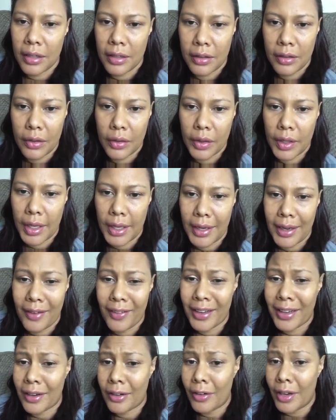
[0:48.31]
okay, now I
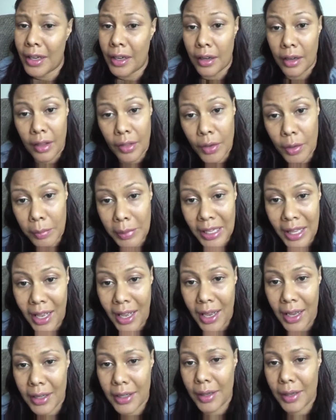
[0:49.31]
got to write another blog.